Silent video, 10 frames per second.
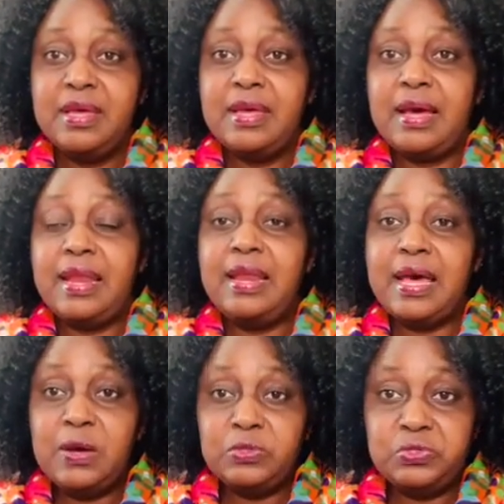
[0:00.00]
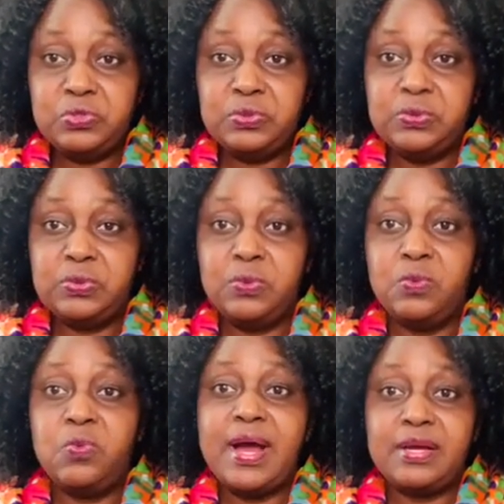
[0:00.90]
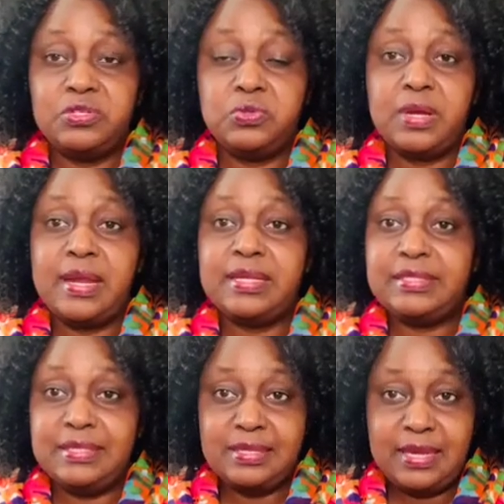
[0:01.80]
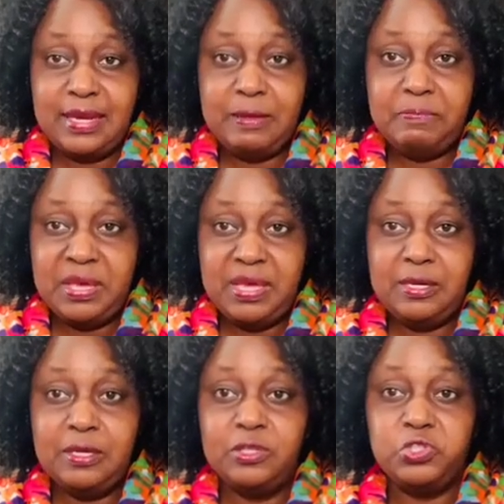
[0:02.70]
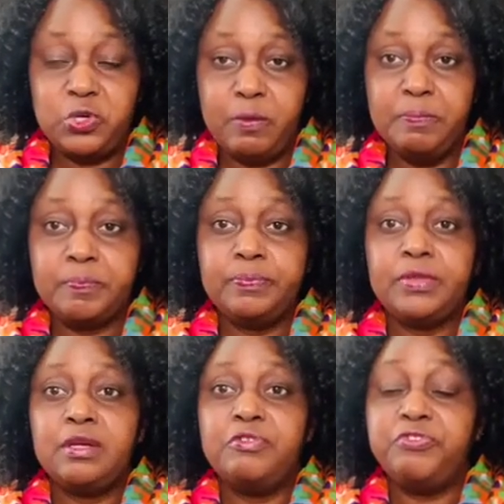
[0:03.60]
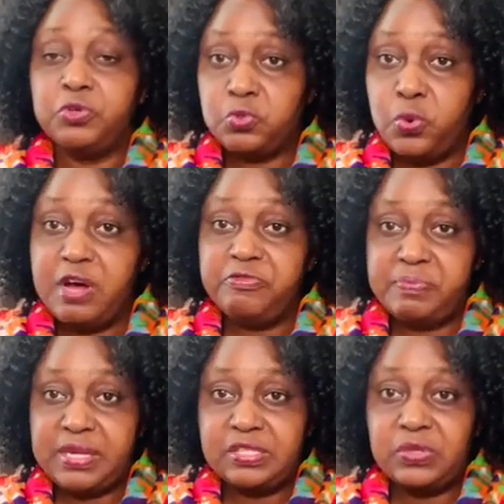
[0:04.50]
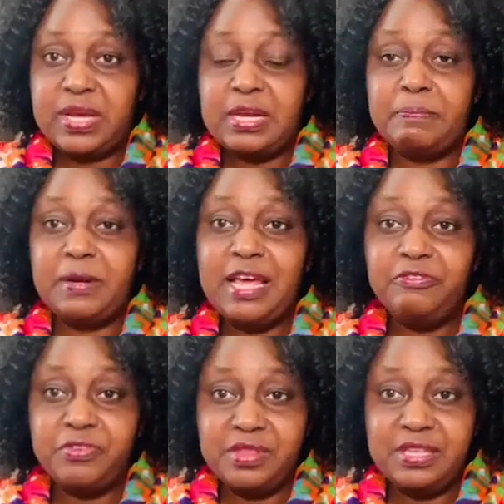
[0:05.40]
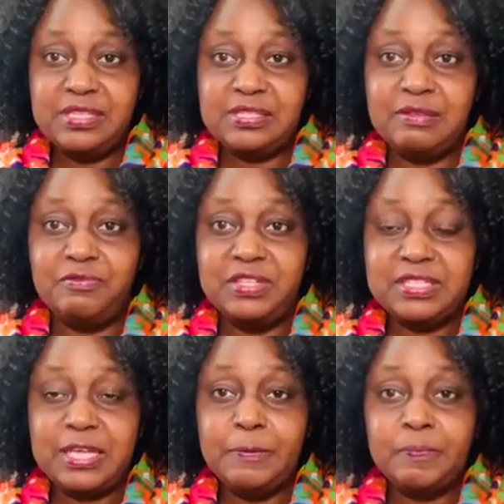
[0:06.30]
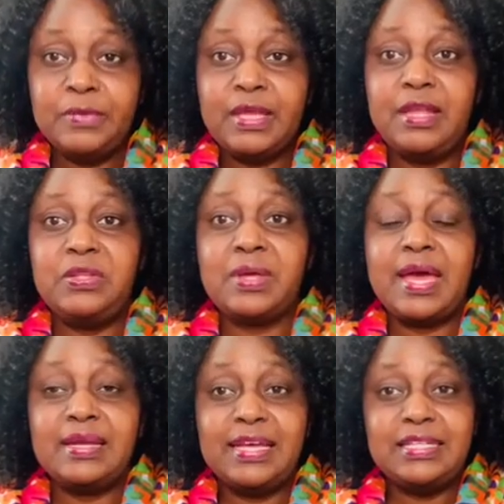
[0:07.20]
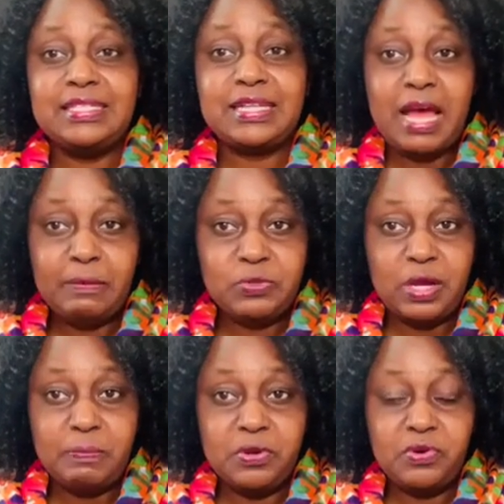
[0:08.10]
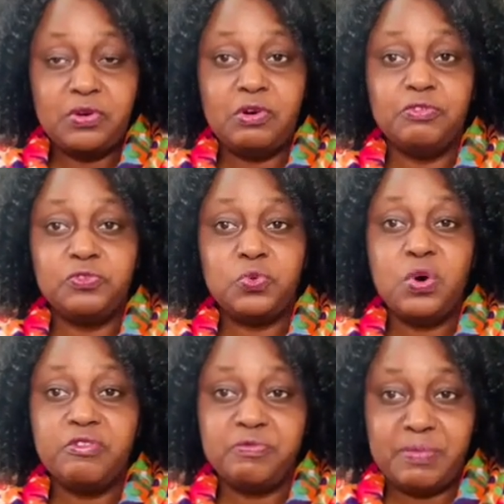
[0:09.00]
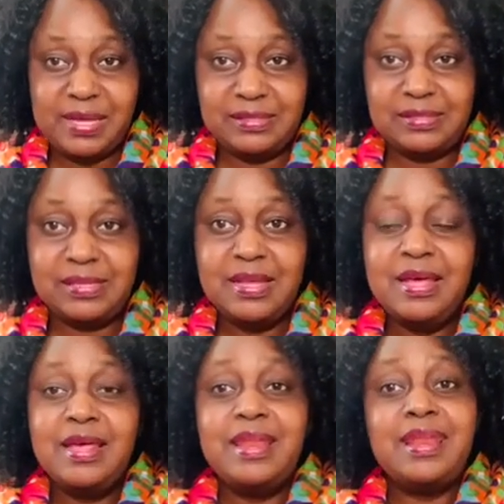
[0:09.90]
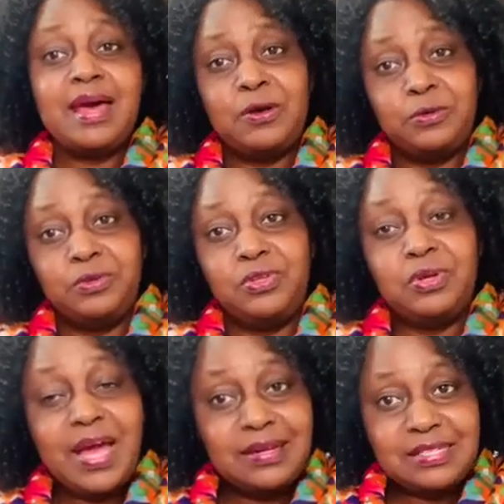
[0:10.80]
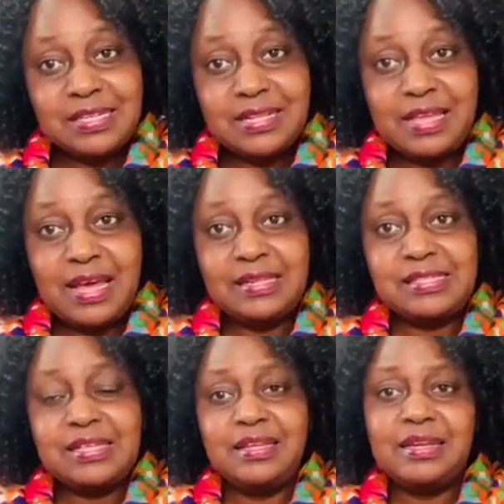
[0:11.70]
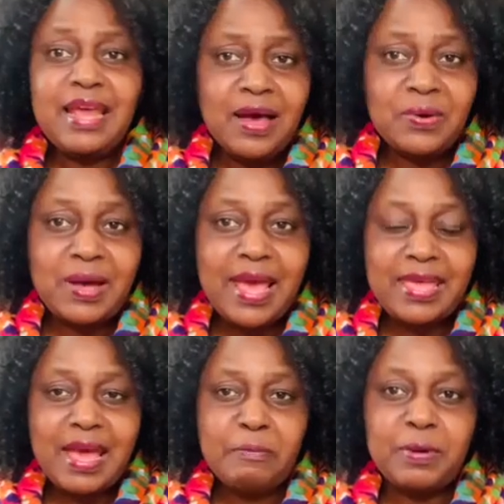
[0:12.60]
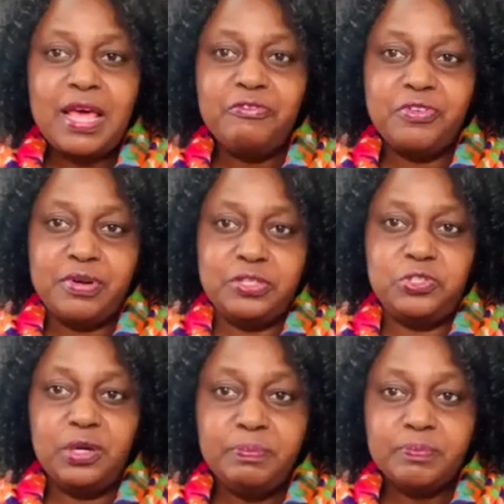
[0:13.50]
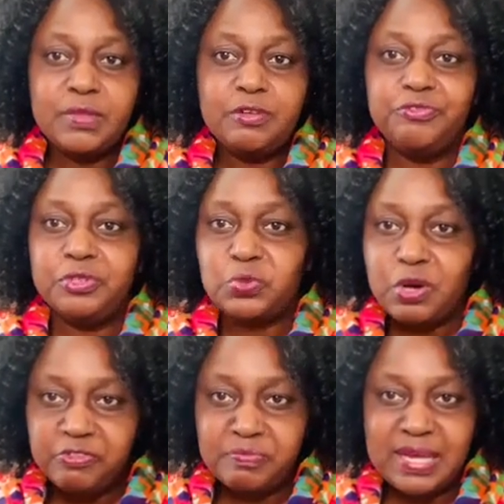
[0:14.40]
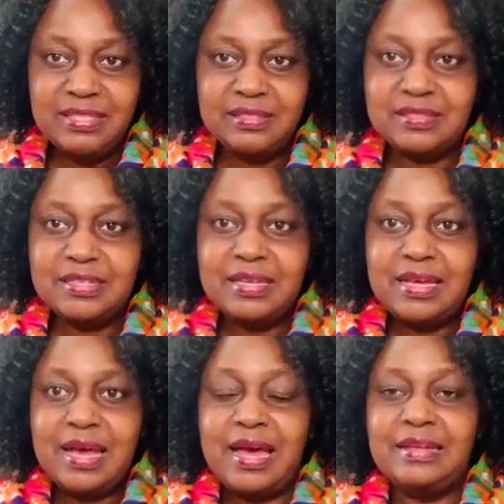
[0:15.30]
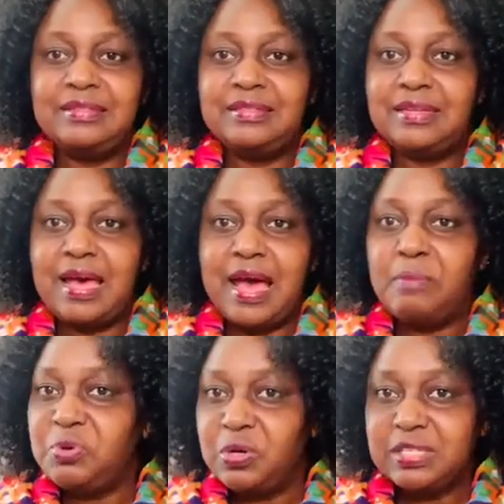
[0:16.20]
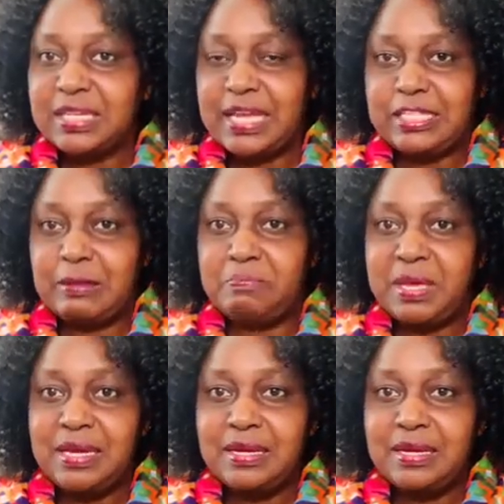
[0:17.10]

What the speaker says: allowed to work, to undertake any paid job for 12 months. You can apply for this visa and you can get it up to a period of 12 months. Now you can sit there and say, now I apply for a job for 12 months and I'm not getting paid,